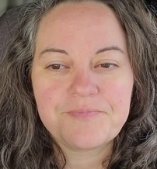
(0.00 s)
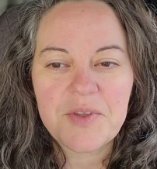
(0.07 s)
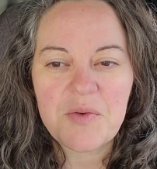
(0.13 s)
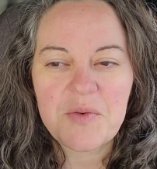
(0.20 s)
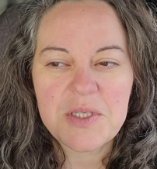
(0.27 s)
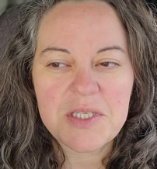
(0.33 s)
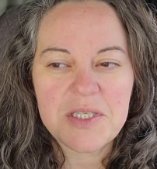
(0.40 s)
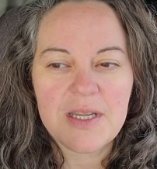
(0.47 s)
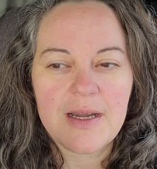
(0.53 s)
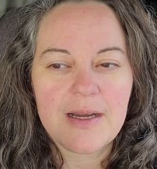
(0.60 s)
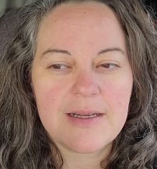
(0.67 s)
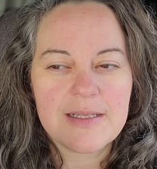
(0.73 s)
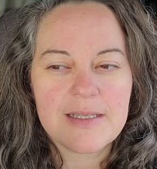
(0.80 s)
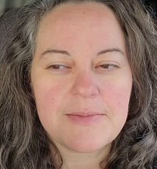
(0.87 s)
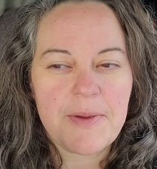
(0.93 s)
was
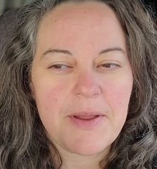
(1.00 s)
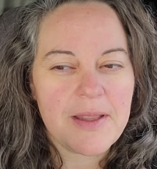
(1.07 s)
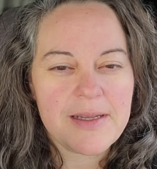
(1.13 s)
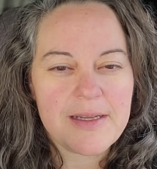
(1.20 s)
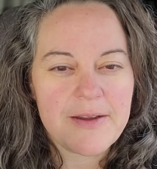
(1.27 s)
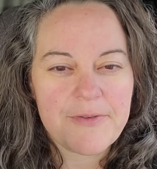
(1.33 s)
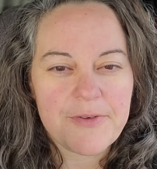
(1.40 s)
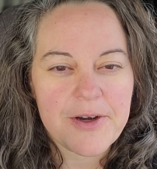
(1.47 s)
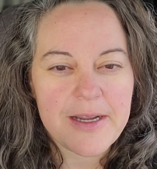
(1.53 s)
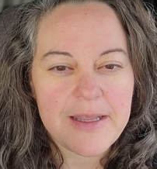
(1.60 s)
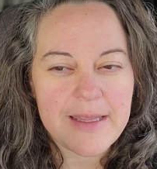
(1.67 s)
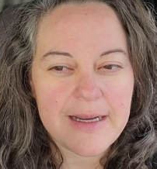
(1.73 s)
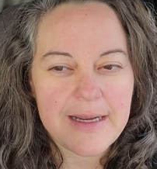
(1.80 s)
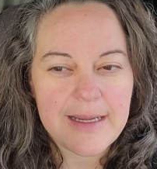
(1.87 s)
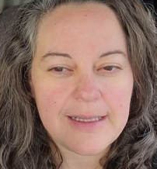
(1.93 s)
smelling different,
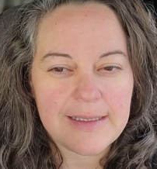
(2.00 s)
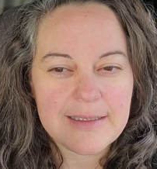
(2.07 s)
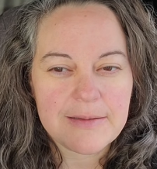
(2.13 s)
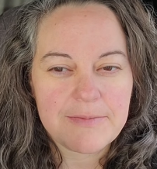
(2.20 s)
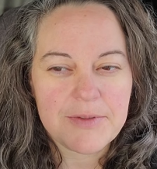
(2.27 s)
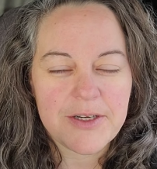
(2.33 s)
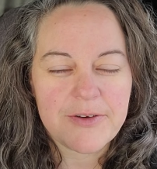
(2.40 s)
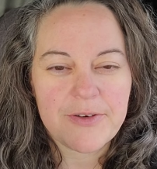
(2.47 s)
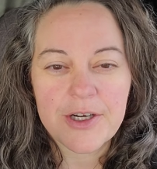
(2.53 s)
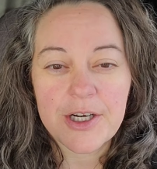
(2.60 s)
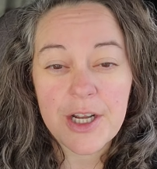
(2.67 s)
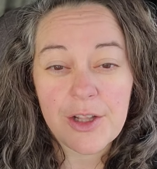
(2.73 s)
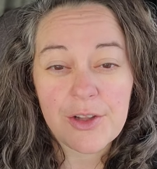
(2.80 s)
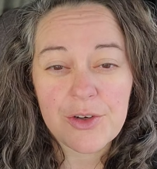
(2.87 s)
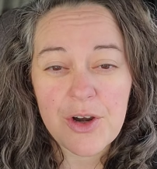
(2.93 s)
and then it had some different
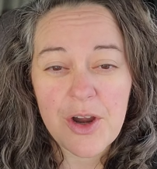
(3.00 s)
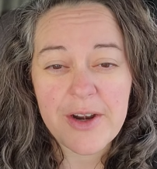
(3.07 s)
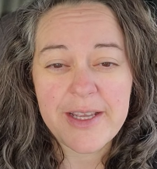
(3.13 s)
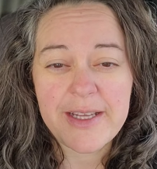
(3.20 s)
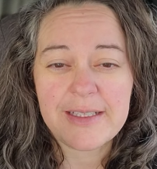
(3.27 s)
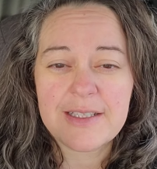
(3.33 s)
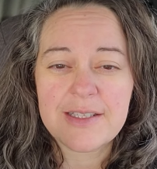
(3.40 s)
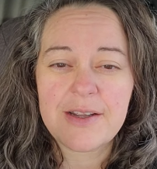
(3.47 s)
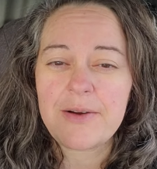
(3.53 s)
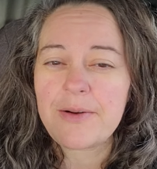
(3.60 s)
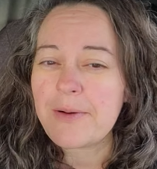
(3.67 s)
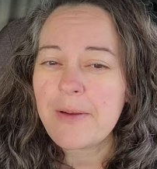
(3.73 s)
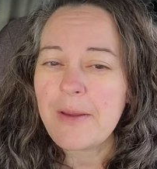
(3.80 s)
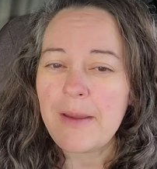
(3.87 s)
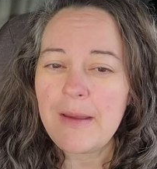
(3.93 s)
color on it.
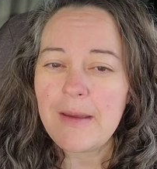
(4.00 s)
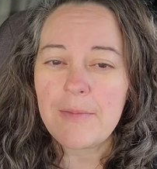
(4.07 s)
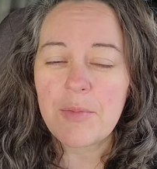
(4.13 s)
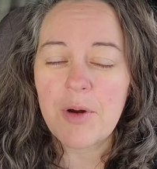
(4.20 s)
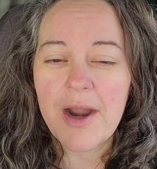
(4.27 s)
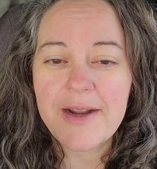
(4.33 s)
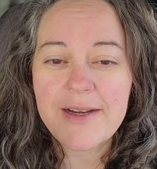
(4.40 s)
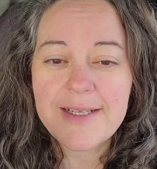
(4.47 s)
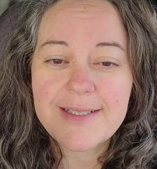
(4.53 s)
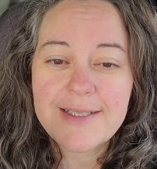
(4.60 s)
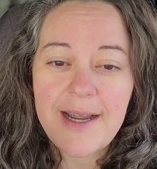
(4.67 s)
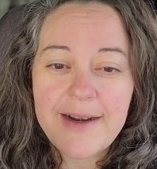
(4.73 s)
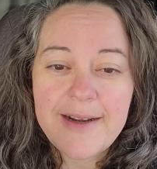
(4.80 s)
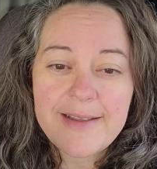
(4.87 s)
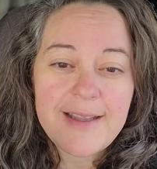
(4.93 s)
So Brian
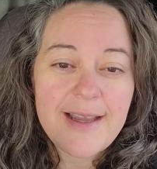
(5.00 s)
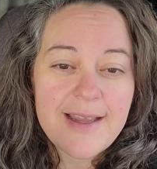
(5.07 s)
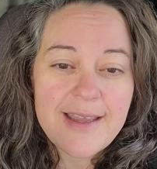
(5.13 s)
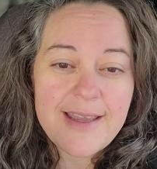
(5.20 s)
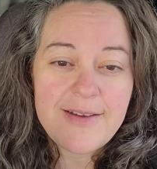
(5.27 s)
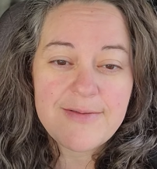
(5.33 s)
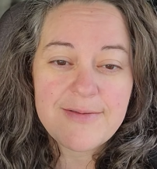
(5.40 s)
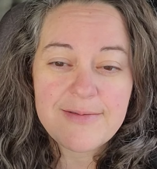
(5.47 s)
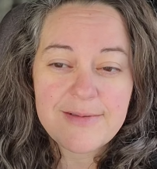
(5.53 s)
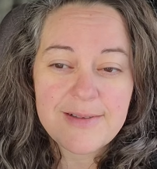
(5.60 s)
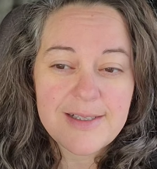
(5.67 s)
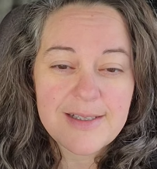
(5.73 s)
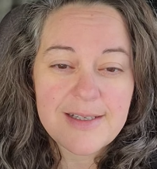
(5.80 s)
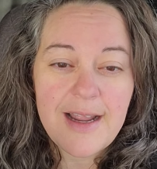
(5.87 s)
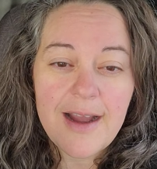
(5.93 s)
decided that he
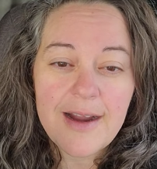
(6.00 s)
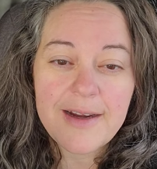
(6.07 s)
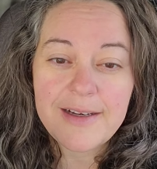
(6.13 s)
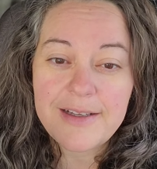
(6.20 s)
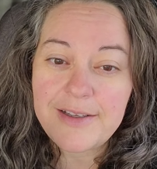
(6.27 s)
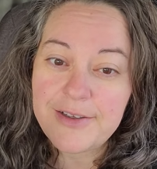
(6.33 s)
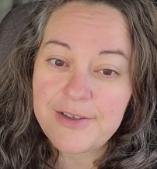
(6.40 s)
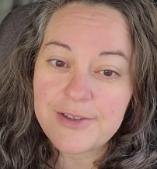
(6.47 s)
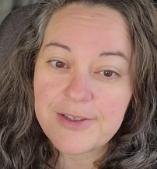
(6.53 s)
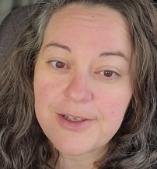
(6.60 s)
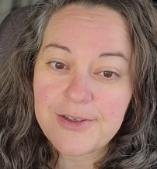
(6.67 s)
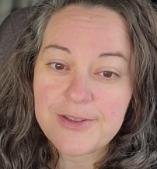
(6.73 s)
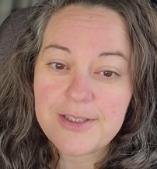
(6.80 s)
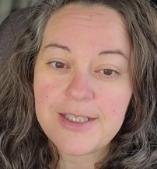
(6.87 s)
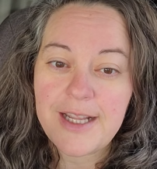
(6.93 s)
was not going to use
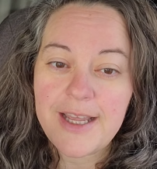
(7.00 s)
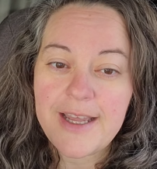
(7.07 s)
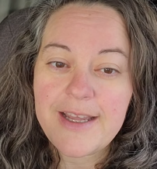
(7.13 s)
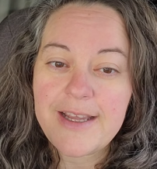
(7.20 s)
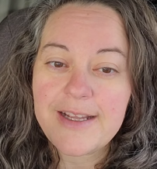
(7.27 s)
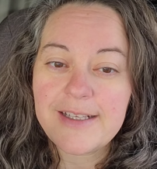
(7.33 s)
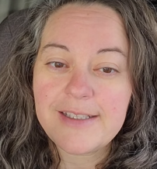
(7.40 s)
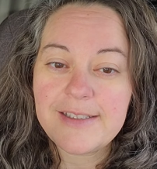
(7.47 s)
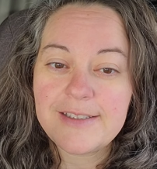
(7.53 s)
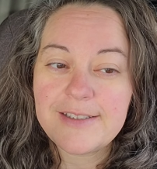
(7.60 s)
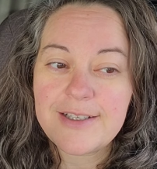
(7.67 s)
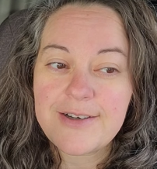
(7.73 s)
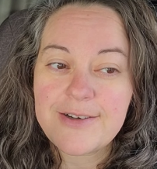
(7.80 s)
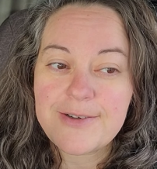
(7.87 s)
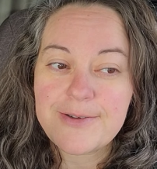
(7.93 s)
those today, and
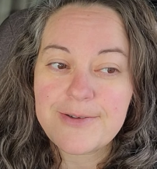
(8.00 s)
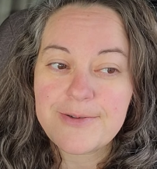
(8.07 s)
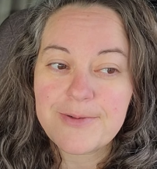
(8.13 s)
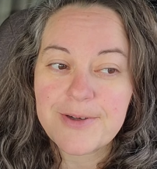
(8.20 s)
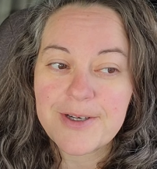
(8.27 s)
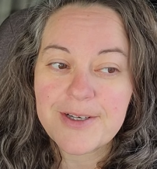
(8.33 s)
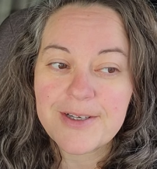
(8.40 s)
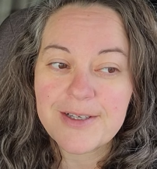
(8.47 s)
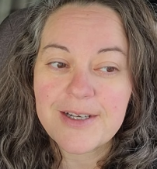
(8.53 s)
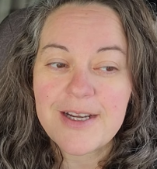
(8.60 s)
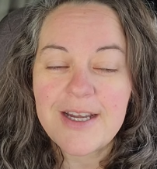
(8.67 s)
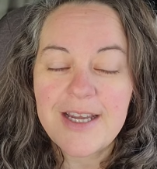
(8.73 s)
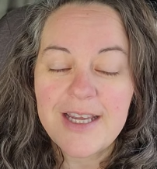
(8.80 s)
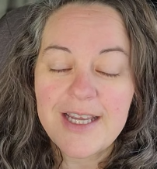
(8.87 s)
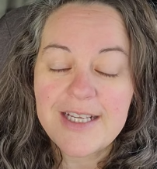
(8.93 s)
so
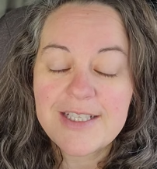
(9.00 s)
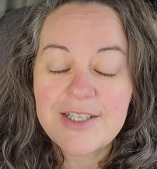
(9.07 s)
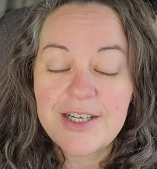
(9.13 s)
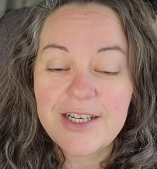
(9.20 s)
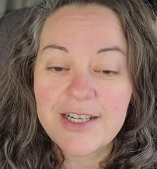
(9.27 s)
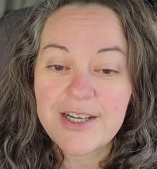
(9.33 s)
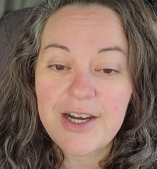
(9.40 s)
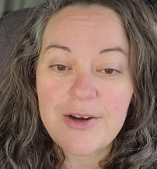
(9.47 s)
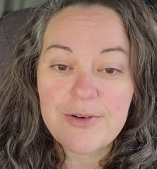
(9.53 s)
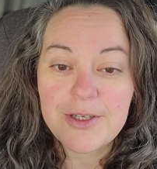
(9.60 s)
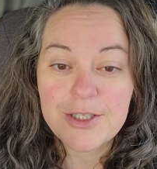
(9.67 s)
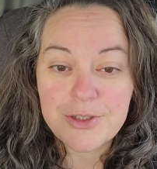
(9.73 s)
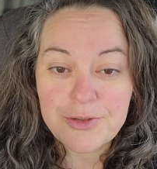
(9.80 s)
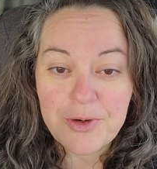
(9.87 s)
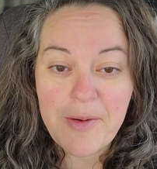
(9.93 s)
he's going to go
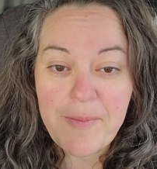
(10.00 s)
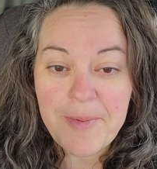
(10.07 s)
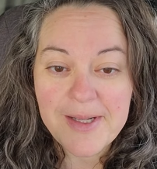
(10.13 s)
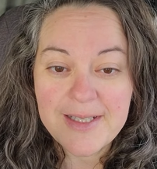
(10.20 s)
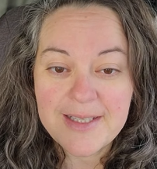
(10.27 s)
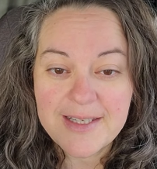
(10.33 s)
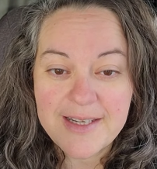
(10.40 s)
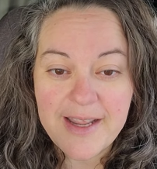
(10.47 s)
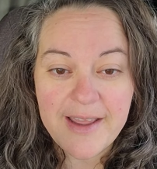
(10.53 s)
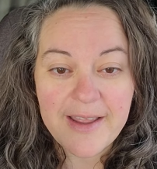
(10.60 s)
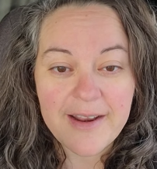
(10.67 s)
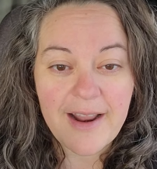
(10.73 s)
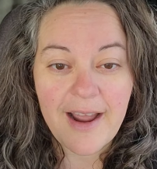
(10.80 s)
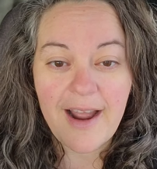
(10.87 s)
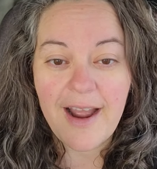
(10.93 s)
with shrimp instead.
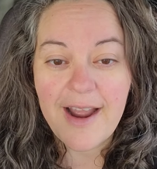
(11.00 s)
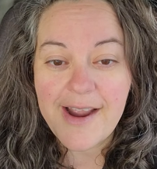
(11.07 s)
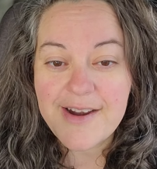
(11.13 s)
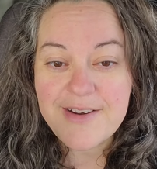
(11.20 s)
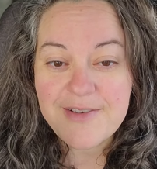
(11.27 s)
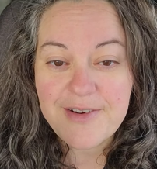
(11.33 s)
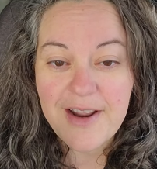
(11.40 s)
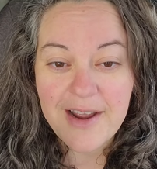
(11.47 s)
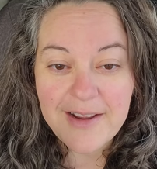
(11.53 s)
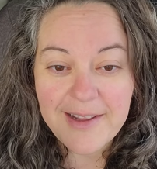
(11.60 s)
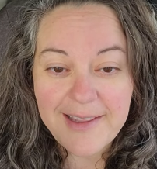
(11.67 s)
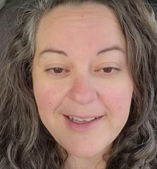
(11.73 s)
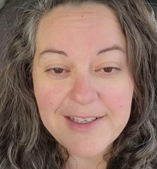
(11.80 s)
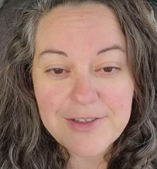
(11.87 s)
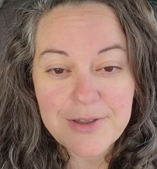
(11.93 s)
I do not
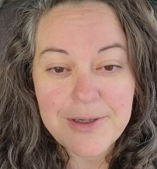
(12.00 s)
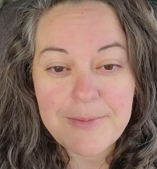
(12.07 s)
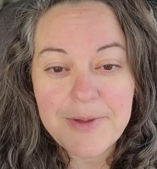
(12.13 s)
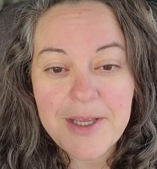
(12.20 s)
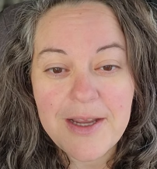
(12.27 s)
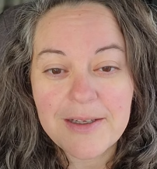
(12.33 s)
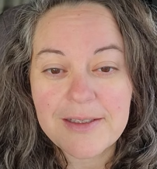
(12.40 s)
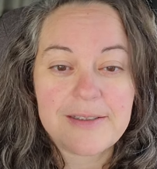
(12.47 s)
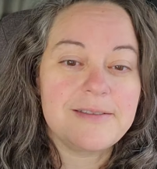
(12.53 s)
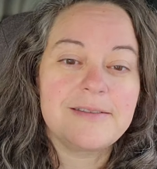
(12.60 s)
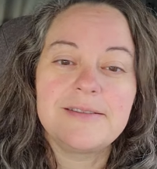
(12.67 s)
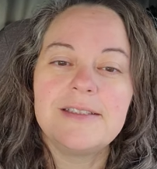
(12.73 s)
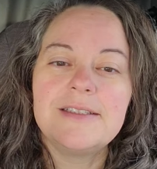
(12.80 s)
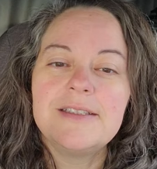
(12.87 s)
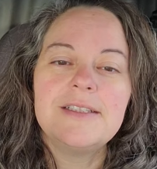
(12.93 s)
eat shrimp, yuck.
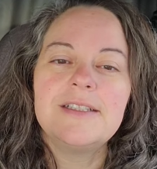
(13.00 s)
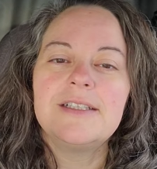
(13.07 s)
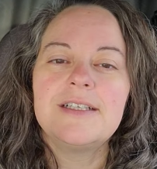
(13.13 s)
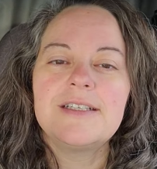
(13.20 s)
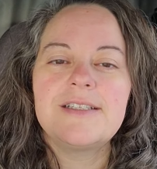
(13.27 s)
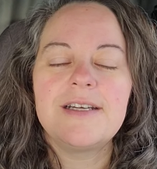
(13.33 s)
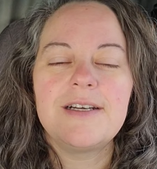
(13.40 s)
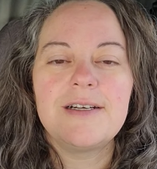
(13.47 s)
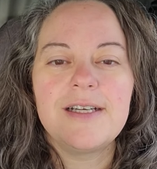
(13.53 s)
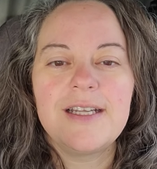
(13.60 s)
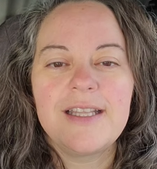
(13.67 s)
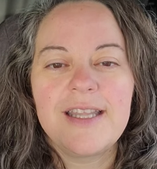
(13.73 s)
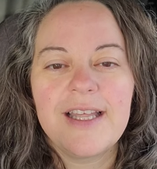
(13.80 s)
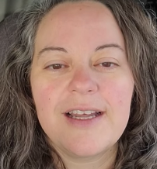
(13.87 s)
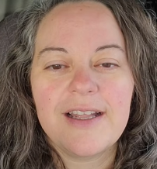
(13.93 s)
So
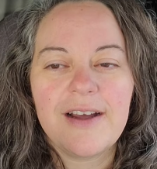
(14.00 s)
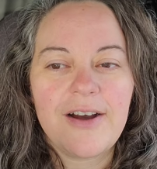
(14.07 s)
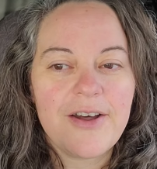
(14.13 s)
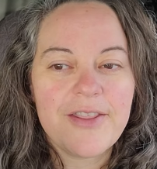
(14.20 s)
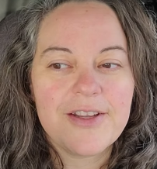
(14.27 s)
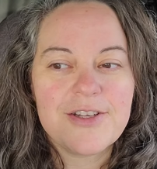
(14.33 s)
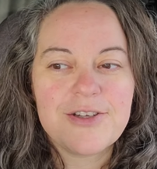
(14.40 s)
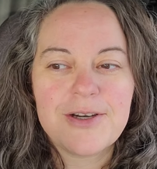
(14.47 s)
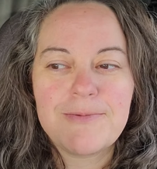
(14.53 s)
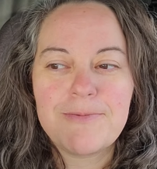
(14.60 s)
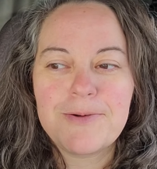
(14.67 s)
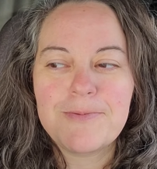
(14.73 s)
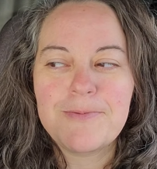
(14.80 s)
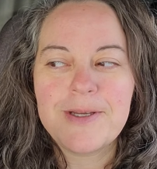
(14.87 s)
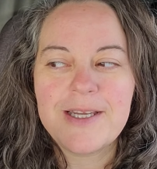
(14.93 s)
all the shrimp
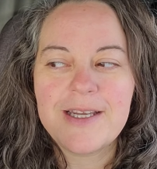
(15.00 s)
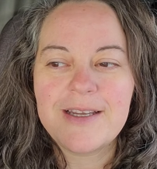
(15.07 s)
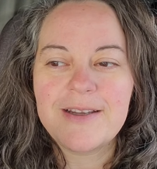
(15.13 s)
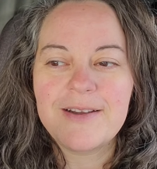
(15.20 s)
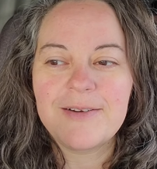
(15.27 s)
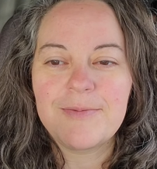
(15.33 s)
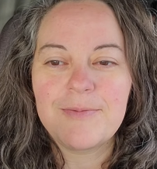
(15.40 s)
will be